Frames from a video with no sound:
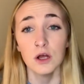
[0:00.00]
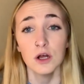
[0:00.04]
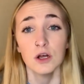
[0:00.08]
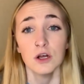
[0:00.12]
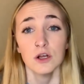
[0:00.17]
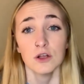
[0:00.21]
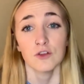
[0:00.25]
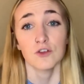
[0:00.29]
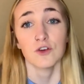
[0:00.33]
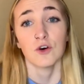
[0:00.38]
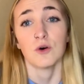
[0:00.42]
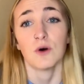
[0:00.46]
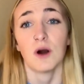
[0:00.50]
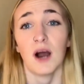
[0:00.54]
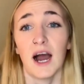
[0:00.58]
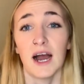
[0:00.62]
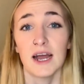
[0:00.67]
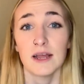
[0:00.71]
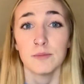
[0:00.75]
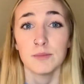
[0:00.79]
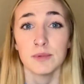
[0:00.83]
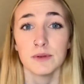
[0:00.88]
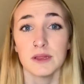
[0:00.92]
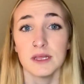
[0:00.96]
So I
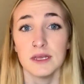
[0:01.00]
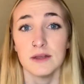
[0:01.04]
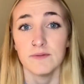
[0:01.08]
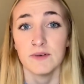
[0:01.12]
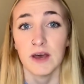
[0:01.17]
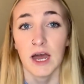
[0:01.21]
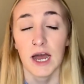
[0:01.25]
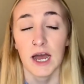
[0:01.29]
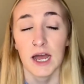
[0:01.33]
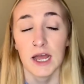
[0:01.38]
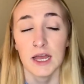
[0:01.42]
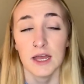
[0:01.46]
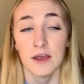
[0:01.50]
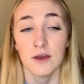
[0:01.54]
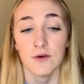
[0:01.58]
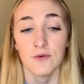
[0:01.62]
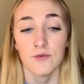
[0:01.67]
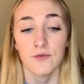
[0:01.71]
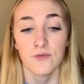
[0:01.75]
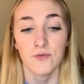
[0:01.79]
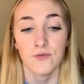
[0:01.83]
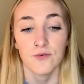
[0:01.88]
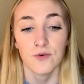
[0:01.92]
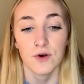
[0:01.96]
believe that if
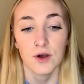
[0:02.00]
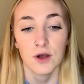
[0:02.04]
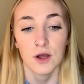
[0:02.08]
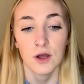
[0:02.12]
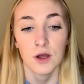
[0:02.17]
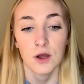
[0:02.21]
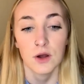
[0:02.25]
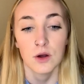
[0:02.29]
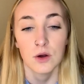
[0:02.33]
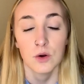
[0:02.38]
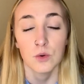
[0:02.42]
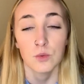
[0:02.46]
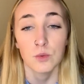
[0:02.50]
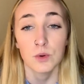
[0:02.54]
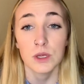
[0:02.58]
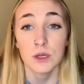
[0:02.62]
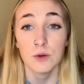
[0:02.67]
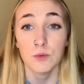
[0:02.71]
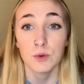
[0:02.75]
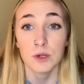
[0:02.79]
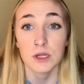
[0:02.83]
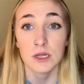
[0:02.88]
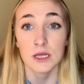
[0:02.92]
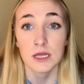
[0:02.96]
we
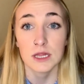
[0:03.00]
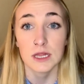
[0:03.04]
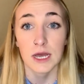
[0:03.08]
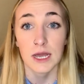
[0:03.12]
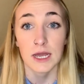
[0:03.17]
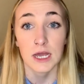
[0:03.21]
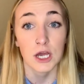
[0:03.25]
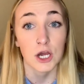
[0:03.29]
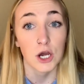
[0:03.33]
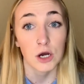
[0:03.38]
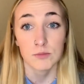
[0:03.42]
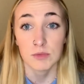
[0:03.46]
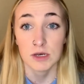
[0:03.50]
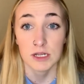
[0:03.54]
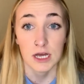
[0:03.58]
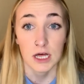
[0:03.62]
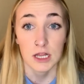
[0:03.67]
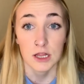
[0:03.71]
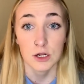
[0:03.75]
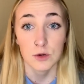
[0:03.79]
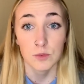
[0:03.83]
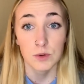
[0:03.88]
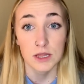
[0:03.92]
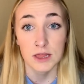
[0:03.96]
really like come
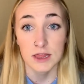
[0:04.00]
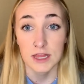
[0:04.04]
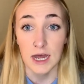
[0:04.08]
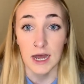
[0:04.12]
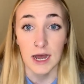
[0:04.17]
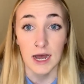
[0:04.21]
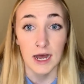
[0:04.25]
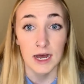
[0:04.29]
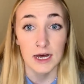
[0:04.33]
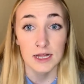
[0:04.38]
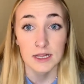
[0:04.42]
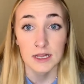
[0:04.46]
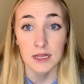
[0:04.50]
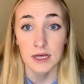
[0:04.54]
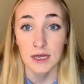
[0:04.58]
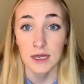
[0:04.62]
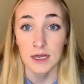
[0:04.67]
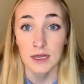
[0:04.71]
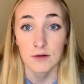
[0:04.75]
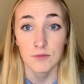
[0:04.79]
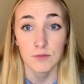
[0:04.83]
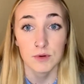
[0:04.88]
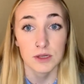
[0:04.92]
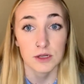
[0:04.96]
together with that, like
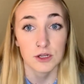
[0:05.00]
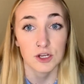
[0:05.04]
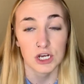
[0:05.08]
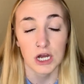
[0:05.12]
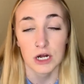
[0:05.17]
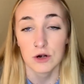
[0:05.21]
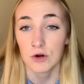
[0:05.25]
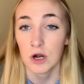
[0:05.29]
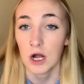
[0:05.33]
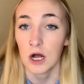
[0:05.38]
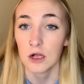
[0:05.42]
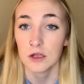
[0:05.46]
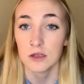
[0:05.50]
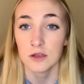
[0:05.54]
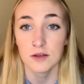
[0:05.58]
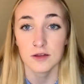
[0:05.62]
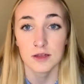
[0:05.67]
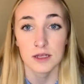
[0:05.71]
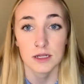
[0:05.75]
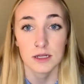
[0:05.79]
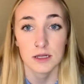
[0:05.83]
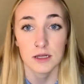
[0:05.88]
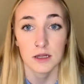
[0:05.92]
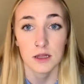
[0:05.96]
with John Rawls
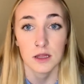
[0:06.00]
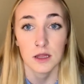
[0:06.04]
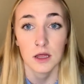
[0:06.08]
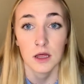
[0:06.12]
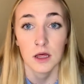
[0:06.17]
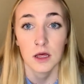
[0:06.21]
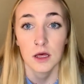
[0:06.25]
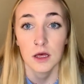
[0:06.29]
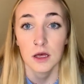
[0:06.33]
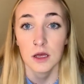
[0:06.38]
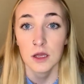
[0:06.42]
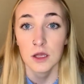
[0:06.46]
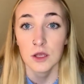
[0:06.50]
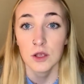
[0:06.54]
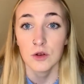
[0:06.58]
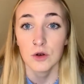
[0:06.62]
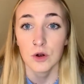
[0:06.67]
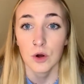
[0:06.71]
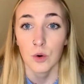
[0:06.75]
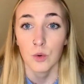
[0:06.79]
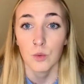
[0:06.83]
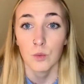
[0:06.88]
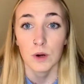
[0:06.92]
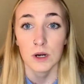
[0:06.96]
and, you know,
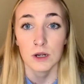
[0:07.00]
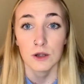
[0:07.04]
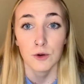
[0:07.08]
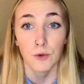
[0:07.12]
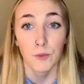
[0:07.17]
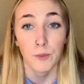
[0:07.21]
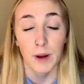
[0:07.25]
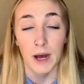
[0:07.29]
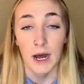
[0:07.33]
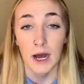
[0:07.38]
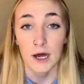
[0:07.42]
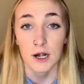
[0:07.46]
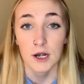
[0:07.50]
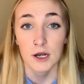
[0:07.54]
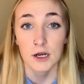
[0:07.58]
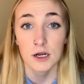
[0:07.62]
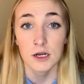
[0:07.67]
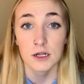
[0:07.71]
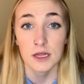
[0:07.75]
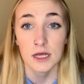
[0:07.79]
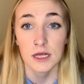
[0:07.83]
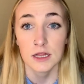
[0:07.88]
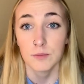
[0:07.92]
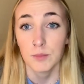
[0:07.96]
Wendell Potter,
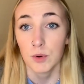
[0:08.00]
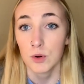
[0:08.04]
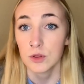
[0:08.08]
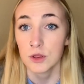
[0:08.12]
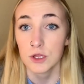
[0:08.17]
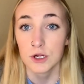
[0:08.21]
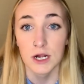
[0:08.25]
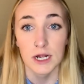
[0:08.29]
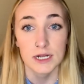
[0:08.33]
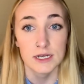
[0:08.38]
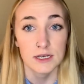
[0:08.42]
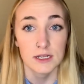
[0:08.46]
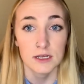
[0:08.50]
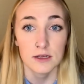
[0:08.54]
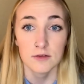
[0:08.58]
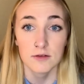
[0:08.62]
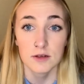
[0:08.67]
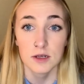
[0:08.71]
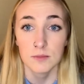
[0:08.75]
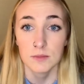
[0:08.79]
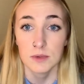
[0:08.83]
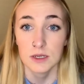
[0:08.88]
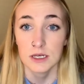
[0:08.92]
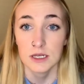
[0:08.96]
like both their ideas
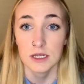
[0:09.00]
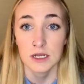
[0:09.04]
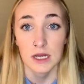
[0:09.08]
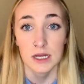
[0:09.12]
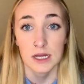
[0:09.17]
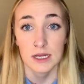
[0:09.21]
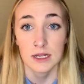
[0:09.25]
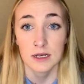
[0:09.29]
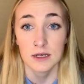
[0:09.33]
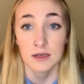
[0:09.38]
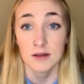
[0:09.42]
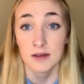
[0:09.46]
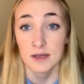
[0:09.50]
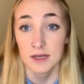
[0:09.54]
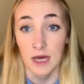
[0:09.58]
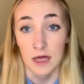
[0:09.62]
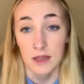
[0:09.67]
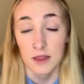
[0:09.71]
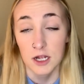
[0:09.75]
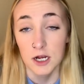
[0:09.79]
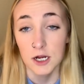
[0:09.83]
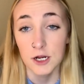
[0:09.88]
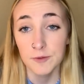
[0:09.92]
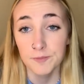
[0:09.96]
coming to
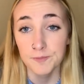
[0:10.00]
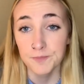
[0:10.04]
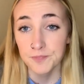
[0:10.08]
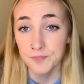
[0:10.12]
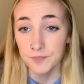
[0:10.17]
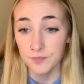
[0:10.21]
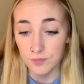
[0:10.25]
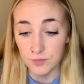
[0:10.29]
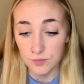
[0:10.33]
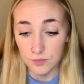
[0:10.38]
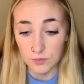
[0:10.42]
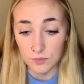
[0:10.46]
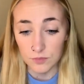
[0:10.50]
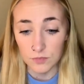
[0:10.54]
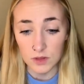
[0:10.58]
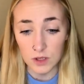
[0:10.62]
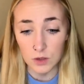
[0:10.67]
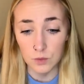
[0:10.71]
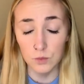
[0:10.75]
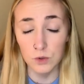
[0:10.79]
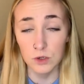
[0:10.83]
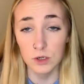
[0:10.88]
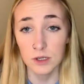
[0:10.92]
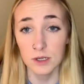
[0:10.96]
together
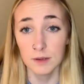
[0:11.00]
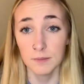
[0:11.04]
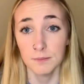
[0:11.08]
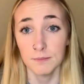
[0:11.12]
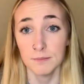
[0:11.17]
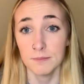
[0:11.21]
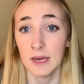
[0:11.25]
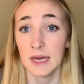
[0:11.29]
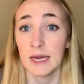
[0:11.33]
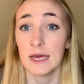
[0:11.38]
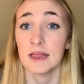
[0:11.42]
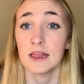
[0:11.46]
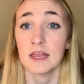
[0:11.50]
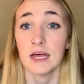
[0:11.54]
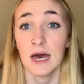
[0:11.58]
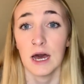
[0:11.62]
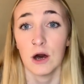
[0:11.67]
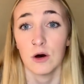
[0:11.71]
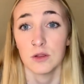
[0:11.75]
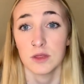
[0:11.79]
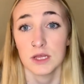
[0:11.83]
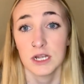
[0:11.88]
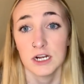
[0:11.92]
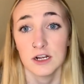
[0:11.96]
would make the
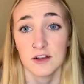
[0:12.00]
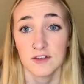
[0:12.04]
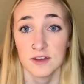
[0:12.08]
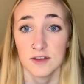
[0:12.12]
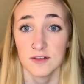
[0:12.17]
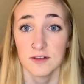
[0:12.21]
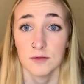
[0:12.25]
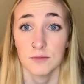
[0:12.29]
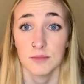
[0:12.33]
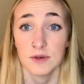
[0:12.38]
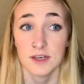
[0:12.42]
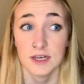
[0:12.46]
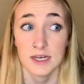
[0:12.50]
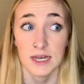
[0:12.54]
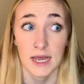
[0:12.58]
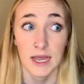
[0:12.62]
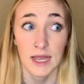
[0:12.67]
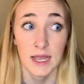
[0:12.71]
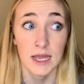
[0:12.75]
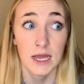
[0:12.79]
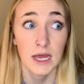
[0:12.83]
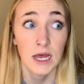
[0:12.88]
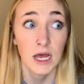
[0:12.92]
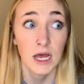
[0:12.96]
healthcare system
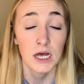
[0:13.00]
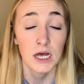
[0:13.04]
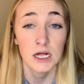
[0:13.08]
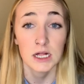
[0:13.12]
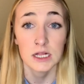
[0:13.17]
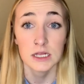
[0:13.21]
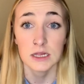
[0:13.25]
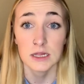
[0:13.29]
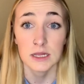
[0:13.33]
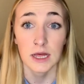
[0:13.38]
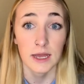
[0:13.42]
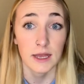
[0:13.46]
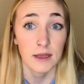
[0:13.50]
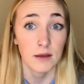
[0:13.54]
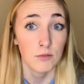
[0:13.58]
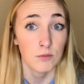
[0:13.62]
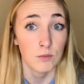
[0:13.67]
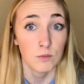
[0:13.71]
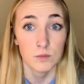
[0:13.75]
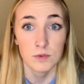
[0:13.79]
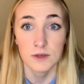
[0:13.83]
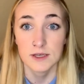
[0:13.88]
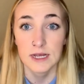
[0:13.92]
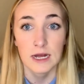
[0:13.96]
today like
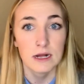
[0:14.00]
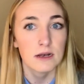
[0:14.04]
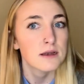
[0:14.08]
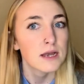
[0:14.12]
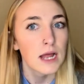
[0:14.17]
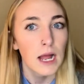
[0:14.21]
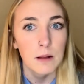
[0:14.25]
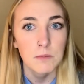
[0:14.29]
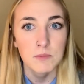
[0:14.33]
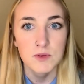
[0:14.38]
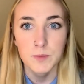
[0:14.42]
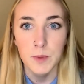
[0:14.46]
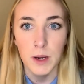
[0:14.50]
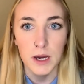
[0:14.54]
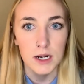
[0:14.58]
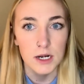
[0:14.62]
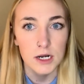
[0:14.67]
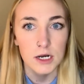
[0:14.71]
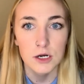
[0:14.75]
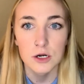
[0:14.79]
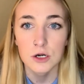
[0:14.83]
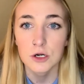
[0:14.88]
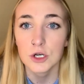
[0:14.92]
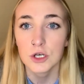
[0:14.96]
10 times
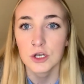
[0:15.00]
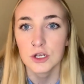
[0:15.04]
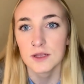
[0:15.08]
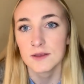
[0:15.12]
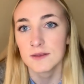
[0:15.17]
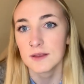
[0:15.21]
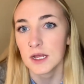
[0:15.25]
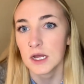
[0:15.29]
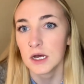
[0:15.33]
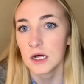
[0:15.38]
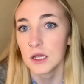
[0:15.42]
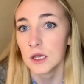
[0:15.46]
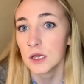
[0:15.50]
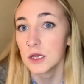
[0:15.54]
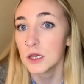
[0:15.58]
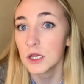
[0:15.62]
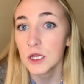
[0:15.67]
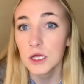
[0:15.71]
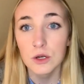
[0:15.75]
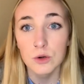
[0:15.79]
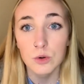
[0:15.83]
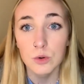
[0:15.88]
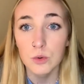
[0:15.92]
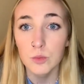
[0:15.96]
better or just like a
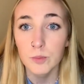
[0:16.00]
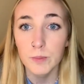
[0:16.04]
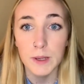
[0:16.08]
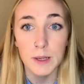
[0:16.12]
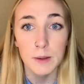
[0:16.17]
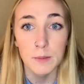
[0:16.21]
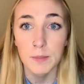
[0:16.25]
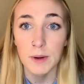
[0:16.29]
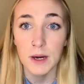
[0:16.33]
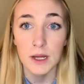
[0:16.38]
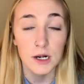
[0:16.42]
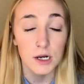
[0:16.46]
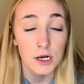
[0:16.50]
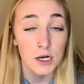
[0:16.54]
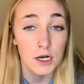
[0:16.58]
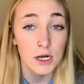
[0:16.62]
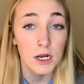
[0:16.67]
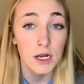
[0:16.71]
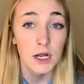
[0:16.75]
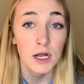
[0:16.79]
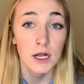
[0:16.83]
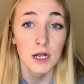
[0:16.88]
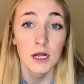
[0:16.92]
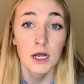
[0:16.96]
little bit better
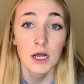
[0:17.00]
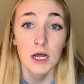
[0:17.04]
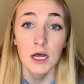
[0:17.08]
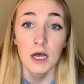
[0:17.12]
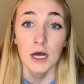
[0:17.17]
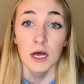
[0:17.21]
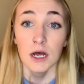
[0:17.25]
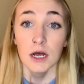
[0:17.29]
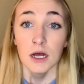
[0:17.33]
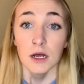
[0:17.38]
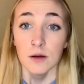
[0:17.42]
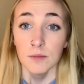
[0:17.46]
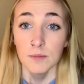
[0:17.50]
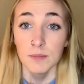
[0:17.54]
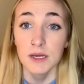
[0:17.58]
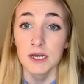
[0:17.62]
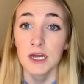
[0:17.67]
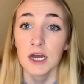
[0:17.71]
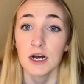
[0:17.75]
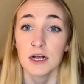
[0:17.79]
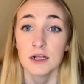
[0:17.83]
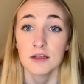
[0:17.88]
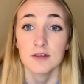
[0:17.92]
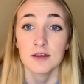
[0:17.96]

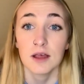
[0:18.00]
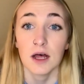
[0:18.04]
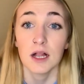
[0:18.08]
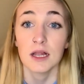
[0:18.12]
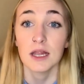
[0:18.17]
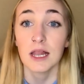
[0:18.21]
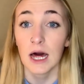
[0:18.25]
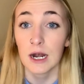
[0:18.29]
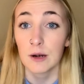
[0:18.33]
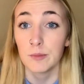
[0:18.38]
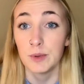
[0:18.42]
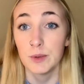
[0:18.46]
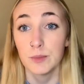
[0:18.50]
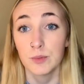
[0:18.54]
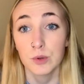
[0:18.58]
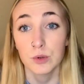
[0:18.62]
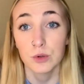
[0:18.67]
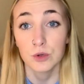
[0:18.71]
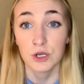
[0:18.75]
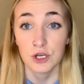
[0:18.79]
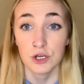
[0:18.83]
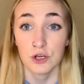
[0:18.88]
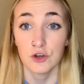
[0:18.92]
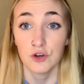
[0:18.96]
because a lot of people
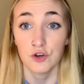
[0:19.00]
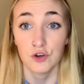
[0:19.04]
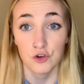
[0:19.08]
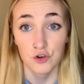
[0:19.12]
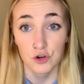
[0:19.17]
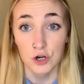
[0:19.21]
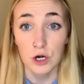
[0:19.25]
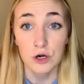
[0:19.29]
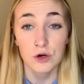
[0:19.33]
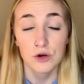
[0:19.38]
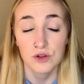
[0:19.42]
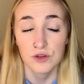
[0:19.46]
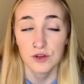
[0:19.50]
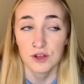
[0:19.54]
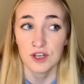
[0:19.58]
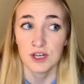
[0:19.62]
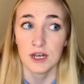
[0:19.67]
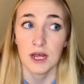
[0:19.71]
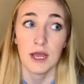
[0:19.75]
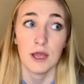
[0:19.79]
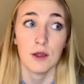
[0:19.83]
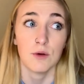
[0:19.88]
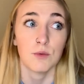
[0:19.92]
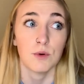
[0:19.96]
just struggle
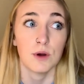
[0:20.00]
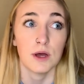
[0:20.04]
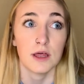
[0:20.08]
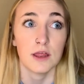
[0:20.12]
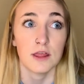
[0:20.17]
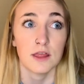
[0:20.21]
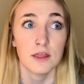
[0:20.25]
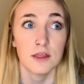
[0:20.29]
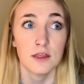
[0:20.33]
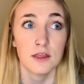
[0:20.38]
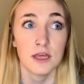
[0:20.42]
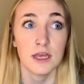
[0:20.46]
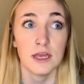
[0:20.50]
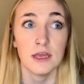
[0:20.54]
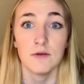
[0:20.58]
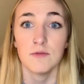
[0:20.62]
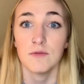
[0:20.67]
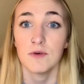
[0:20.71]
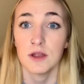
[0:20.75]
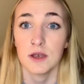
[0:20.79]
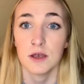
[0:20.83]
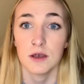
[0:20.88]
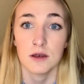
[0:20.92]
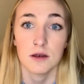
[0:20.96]
today with
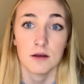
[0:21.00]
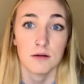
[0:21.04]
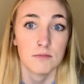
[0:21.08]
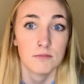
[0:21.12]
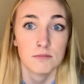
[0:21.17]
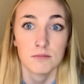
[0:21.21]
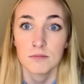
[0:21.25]
even